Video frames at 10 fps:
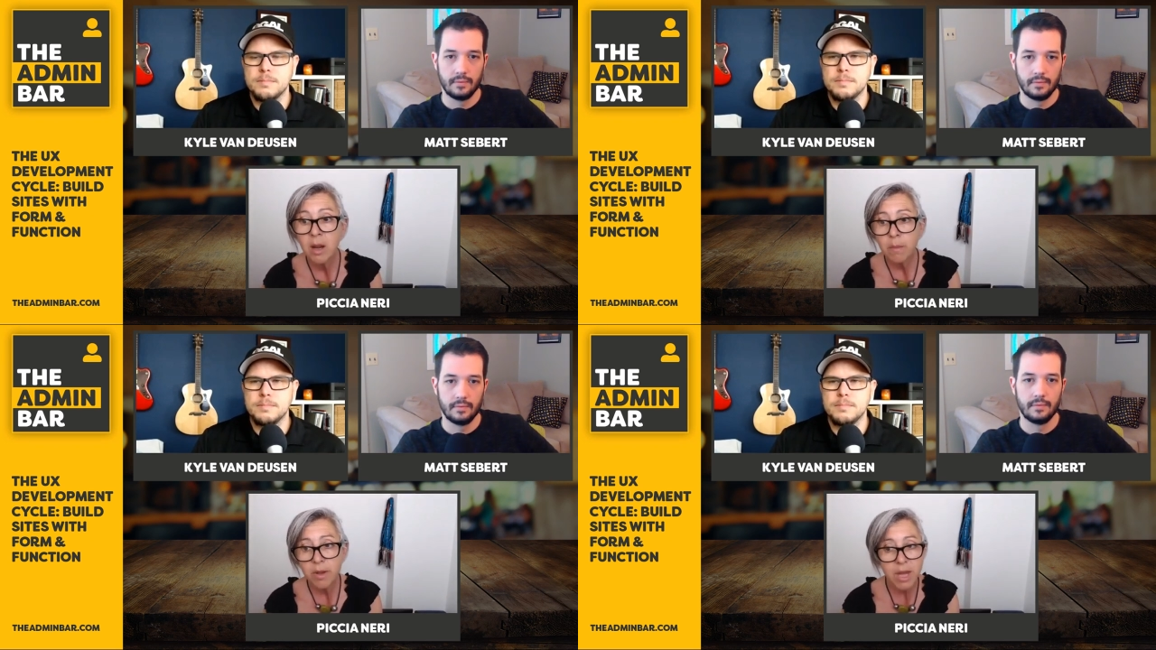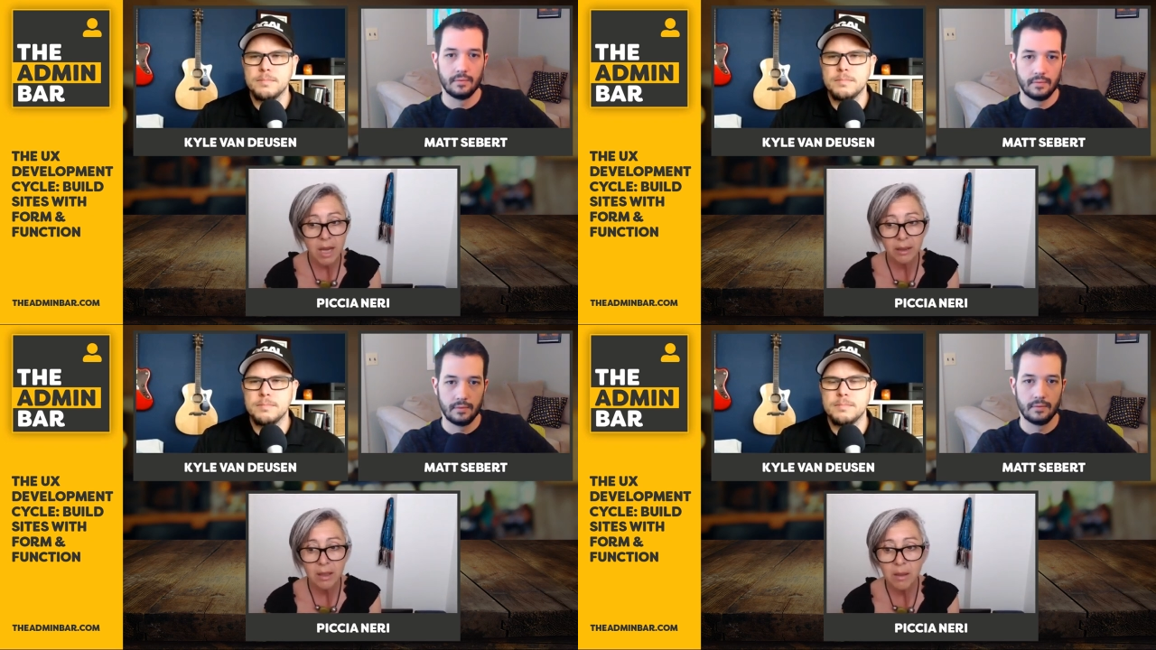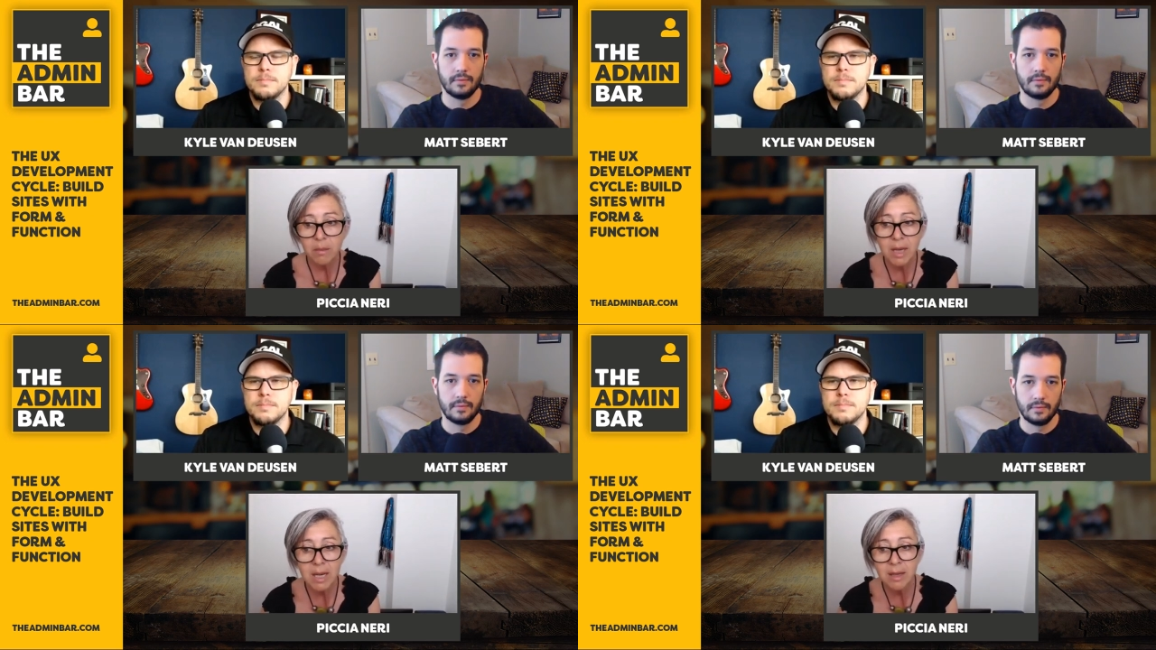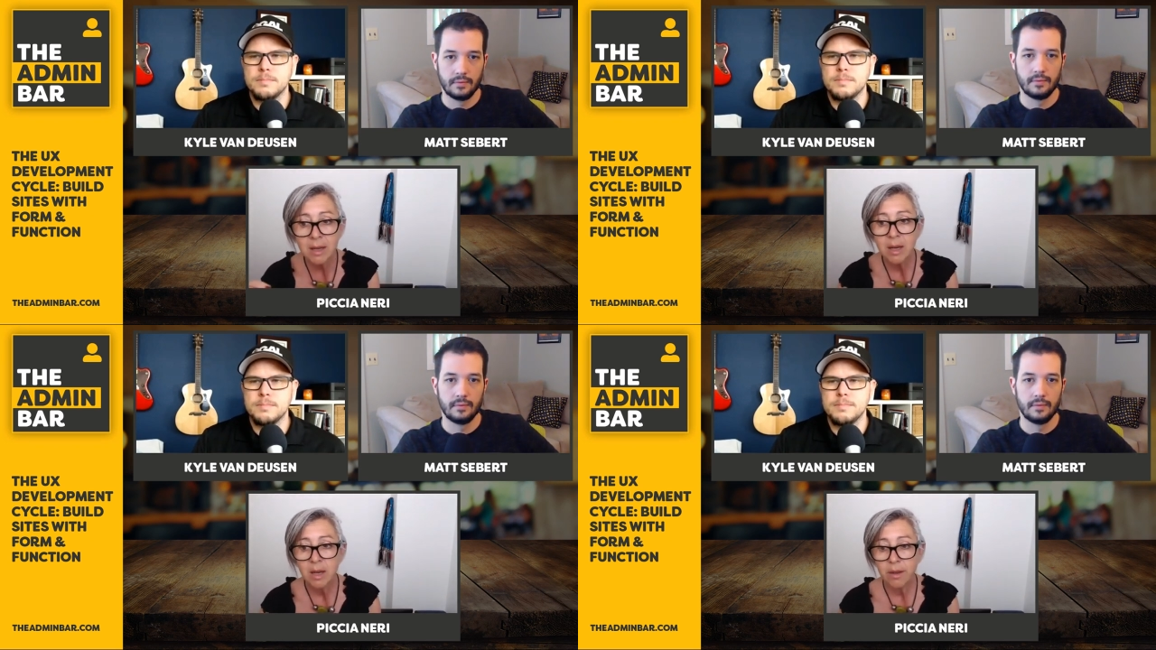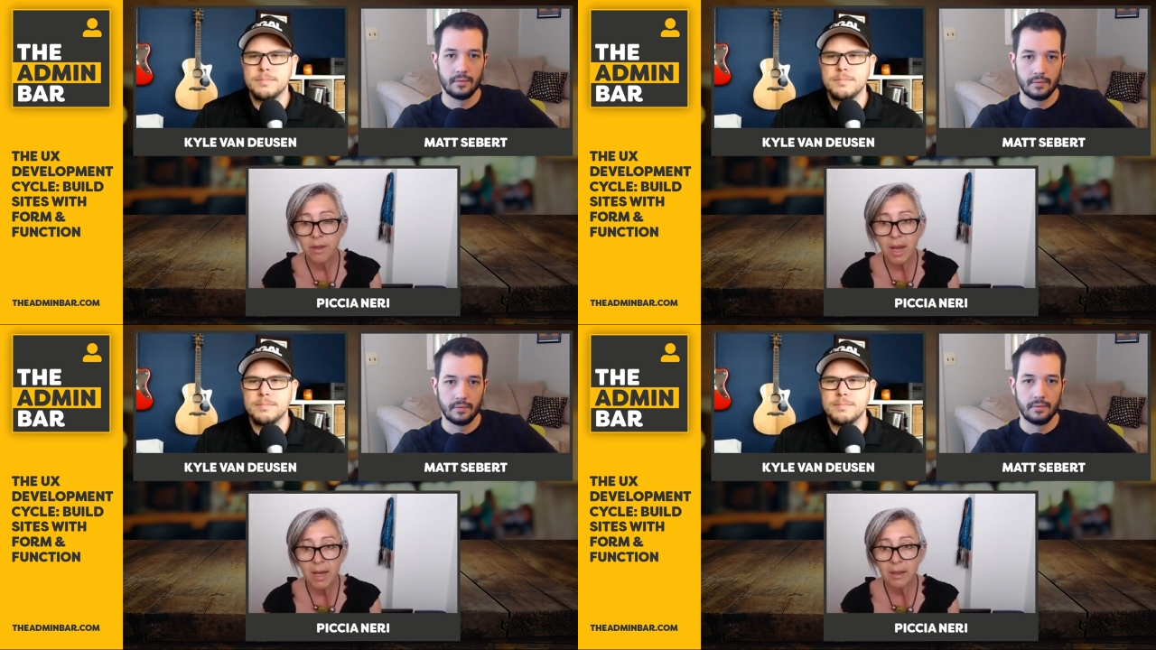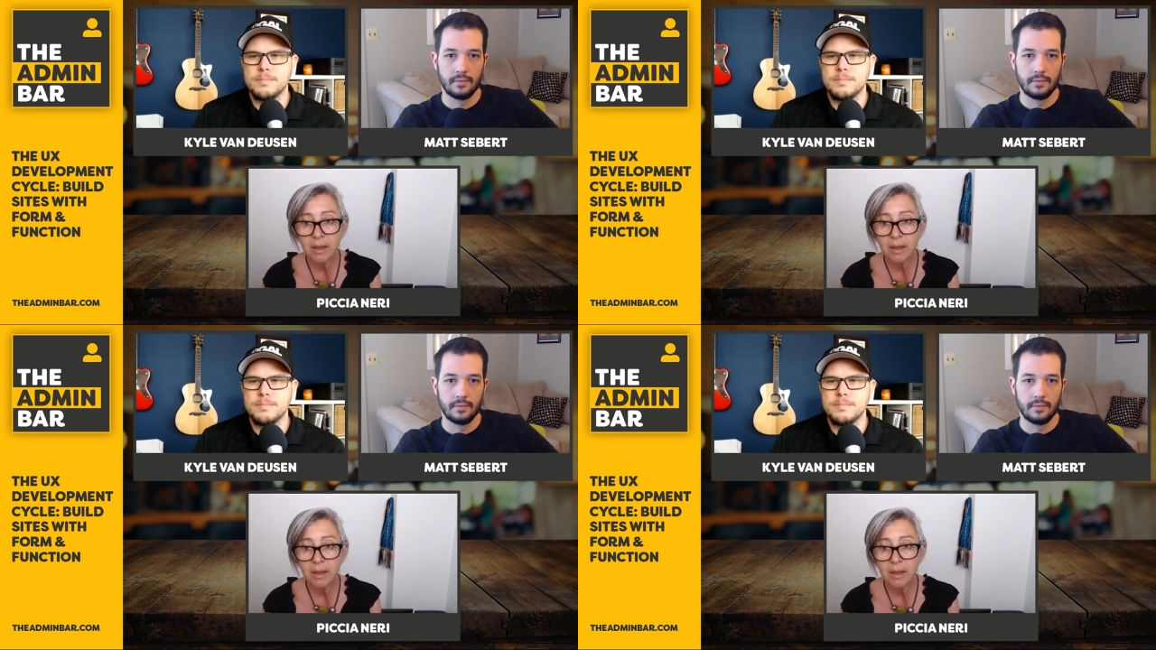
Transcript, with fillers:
Speaker 1: but that doesn't mean that